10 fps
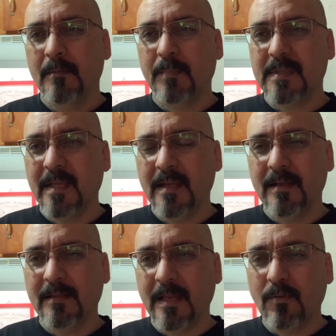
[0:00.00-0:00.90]
But they
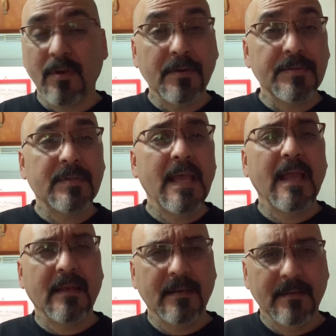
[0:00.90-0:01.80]
don't understand.